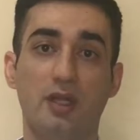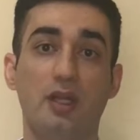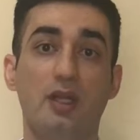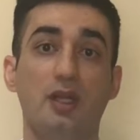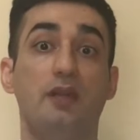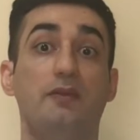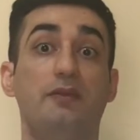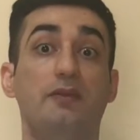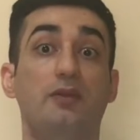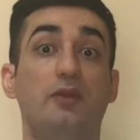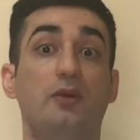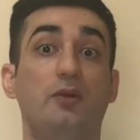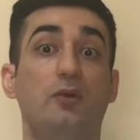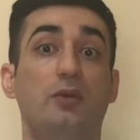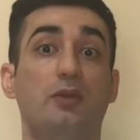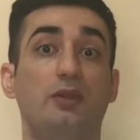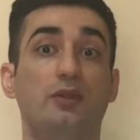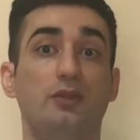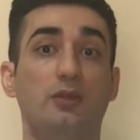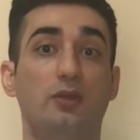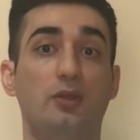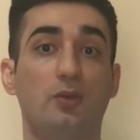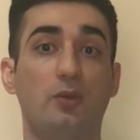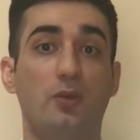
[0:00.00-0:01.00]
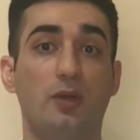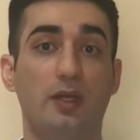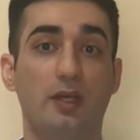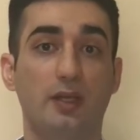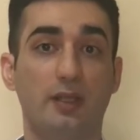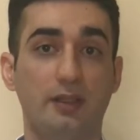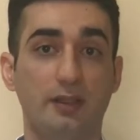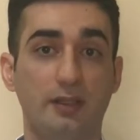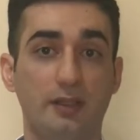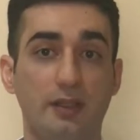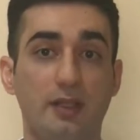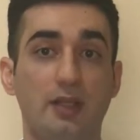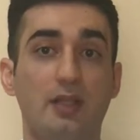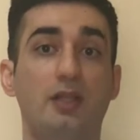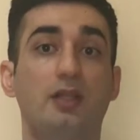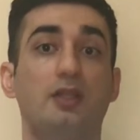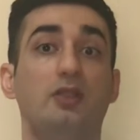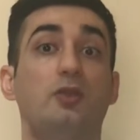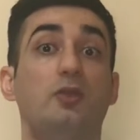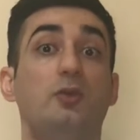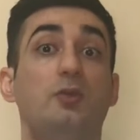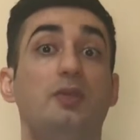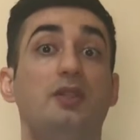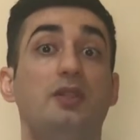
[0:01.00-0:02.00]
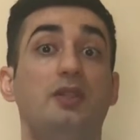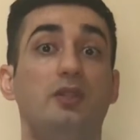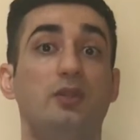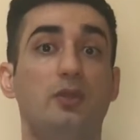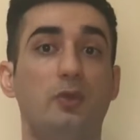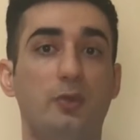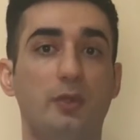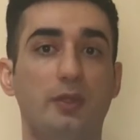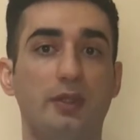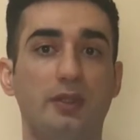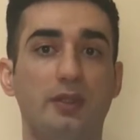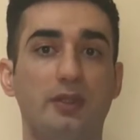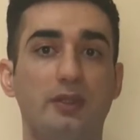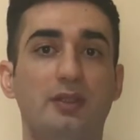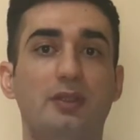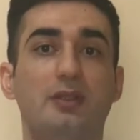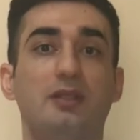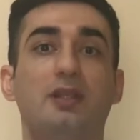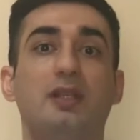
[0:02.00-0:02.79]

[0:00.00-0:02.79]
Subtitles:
If you don't want your wine to be ruined